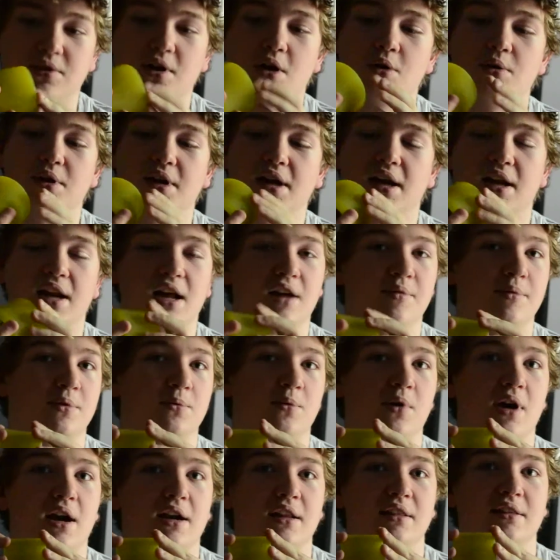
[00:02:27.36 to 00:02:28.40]
coning, and I've
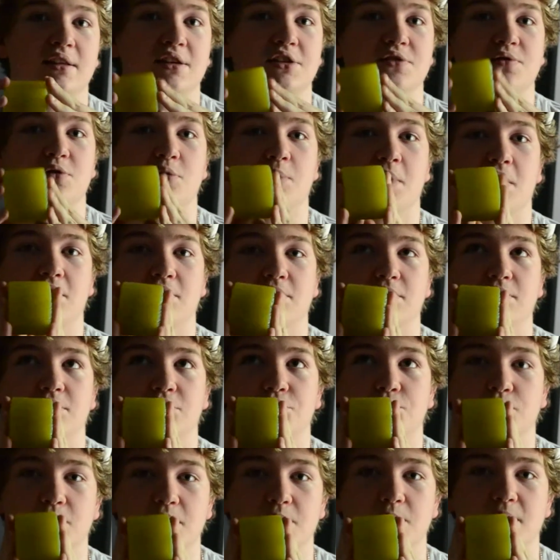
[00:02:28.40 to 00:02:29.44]
been riding these for about
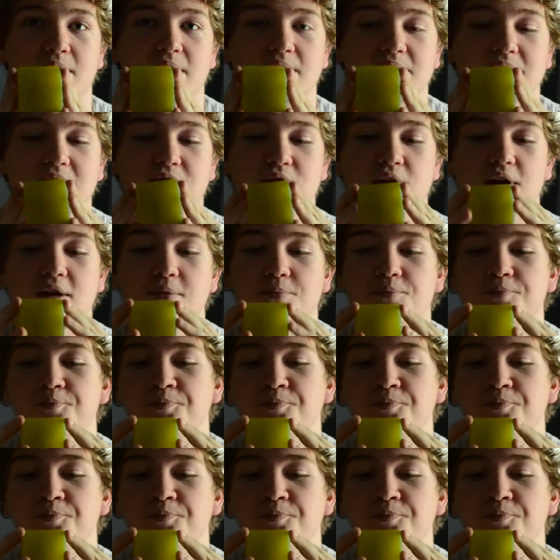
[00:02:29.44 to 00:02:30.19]
3 weeks straight.